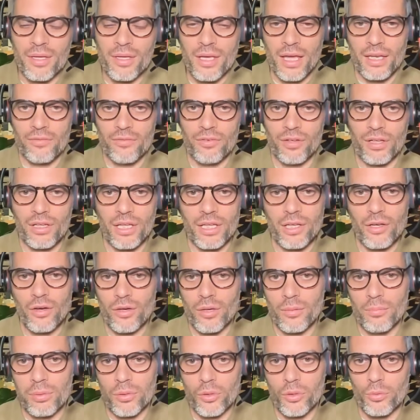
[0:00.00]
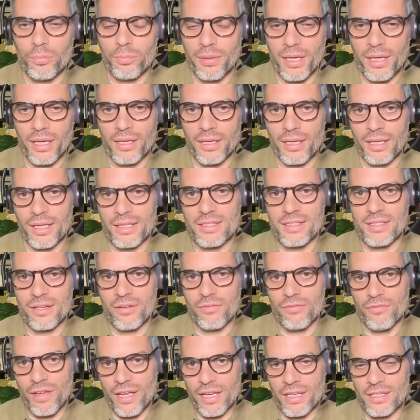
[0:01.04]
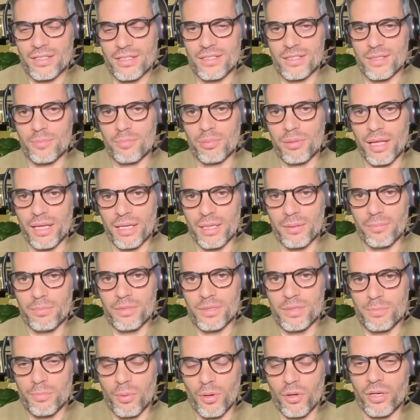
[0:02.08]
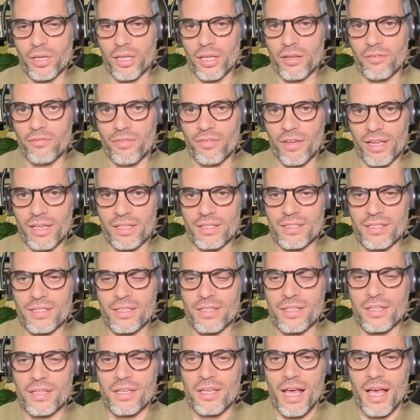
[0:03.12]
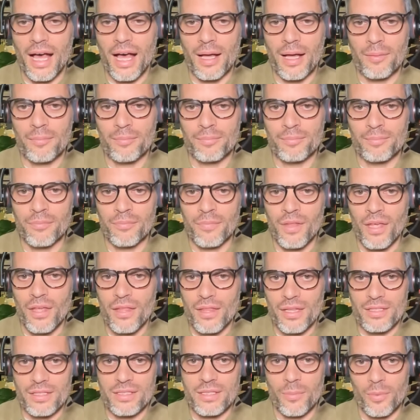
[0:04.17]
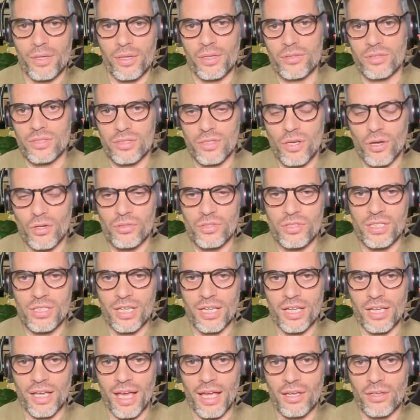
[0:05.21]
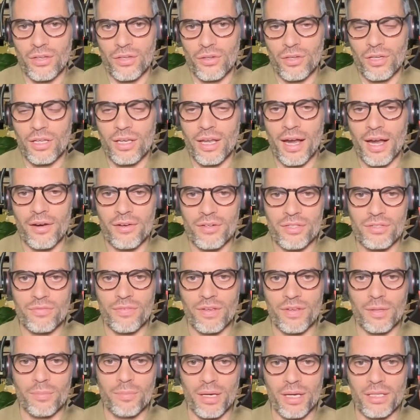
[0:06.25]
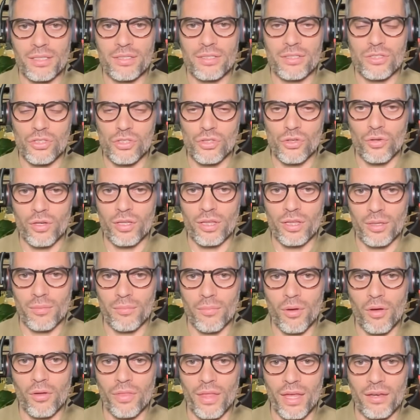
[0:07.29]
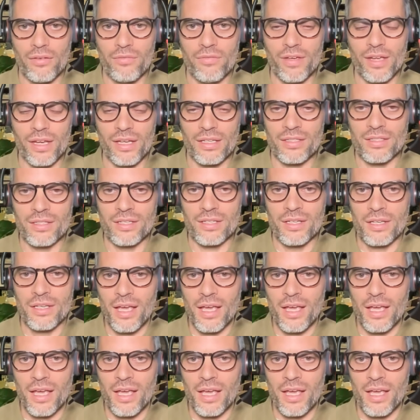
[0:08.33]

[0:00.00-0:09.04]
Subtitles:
And if you click on a blue pin, it's an event. It's a platy spotting event that someone else is hosting, and you can RSVP to join them on that event.